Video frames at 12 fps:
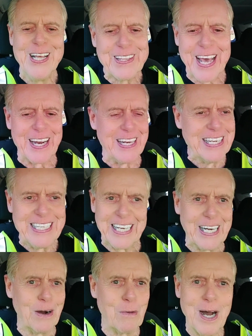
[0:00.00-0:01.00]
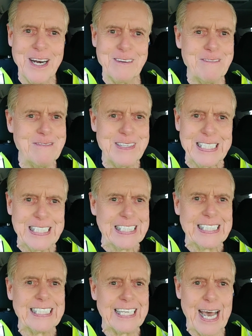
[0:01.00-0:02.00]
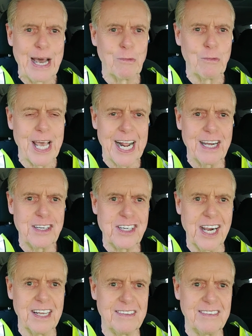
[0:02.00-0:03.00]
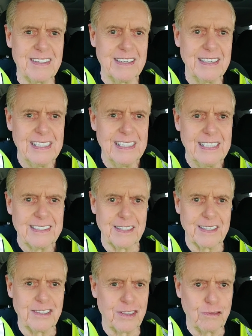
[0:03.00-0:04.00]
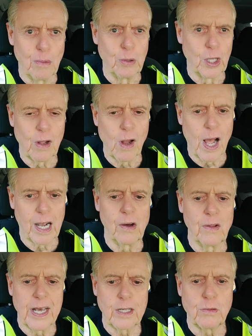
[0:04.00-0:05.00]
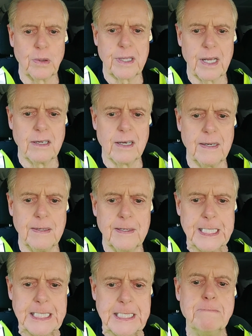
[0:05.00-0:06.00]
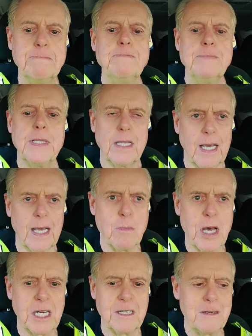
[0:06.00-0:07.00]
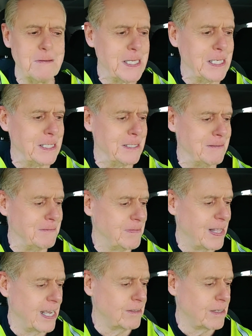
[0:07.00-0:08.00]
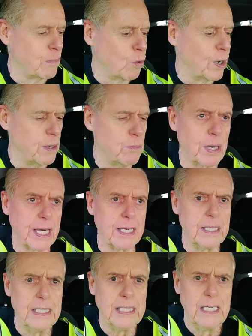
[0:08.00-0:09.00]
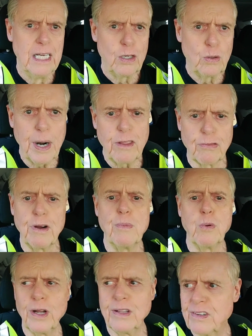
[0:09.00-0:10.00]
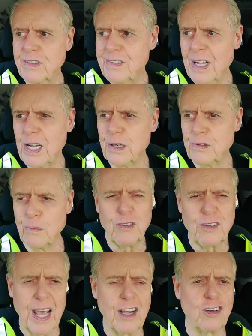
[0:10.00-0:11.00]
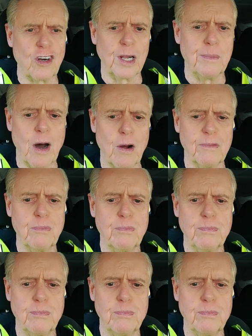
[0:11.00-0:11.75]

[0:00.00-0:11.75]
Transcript: that, you know what? Yeah, we had our chance, so just dribble the clock out, and that's what they did. And the game ended. And they ended up winning by 23 points, still a substantial amount